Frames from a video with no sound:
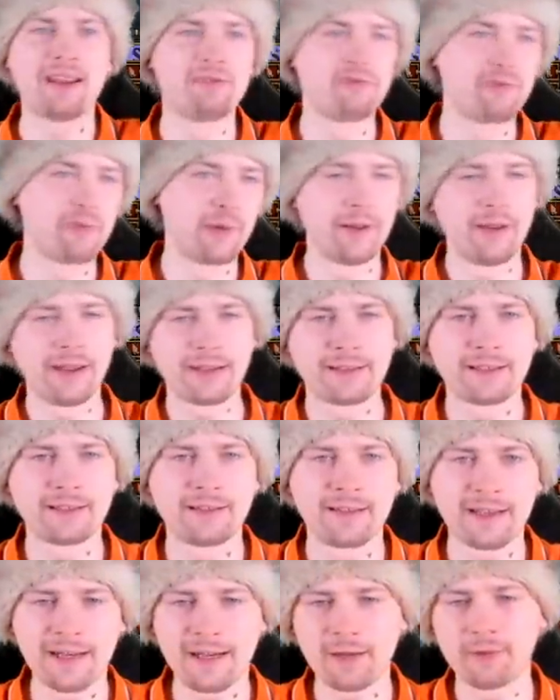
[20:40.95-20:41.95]
I
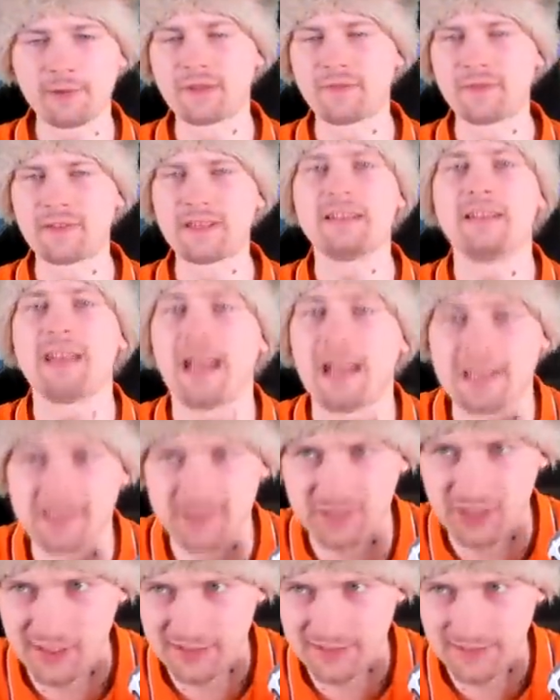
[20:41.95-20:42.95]
re-elected the guy if he
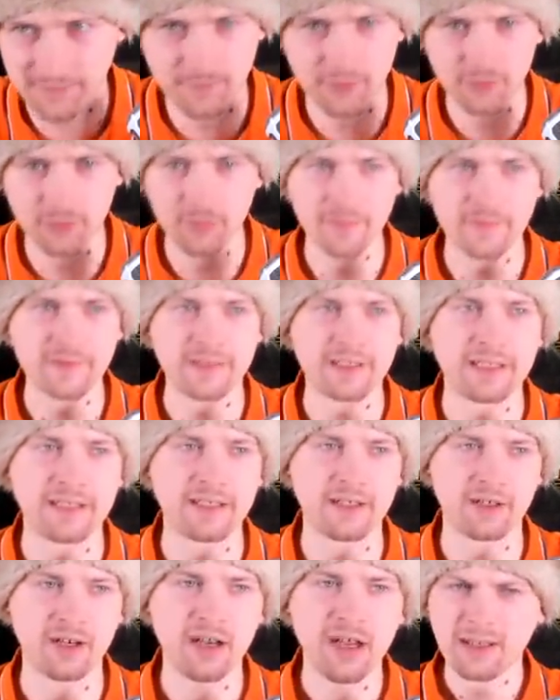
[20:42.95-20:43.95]
dies just a few months
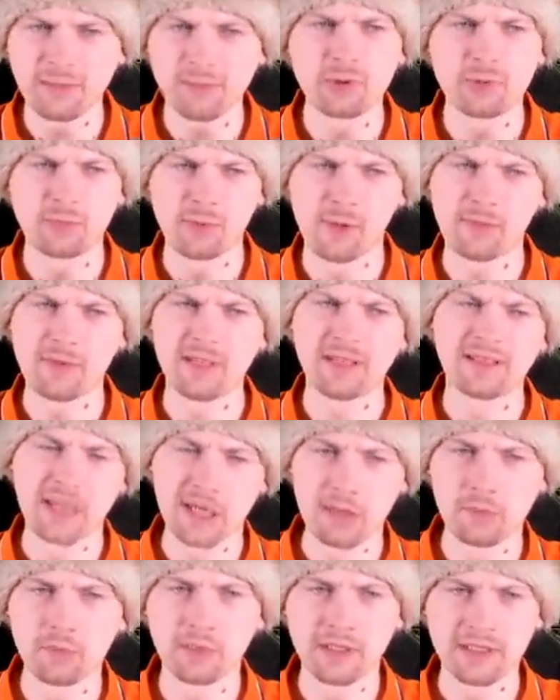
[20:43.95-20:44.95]
later? That was probably a
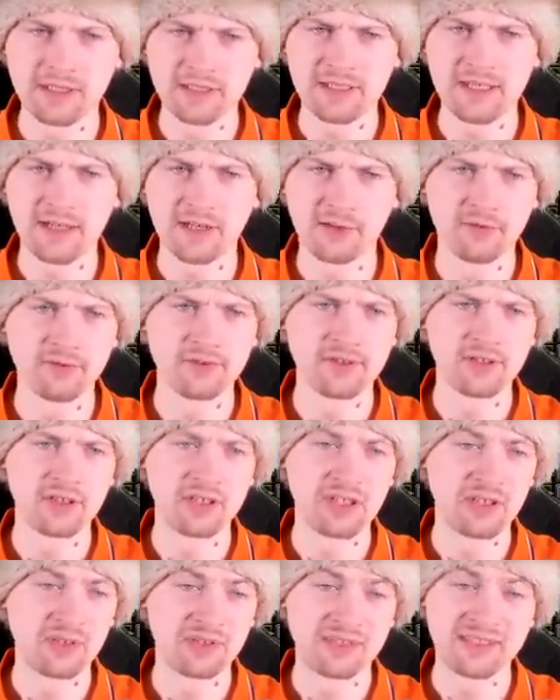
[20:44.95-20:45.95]
terrible idea
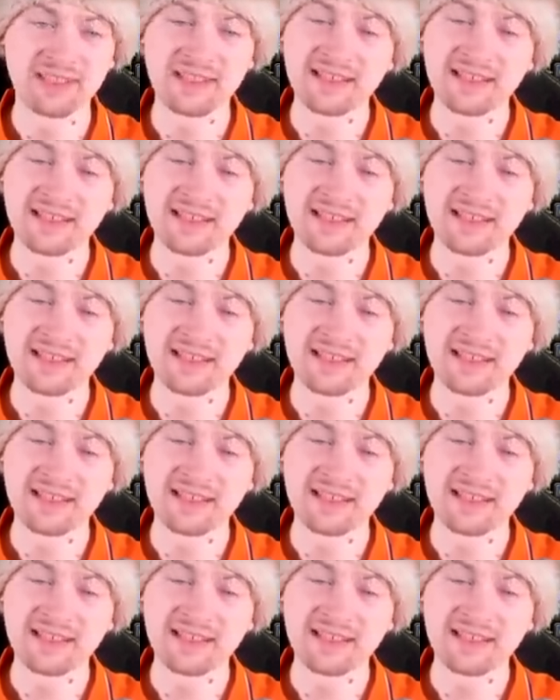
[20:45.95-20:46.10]
considering he was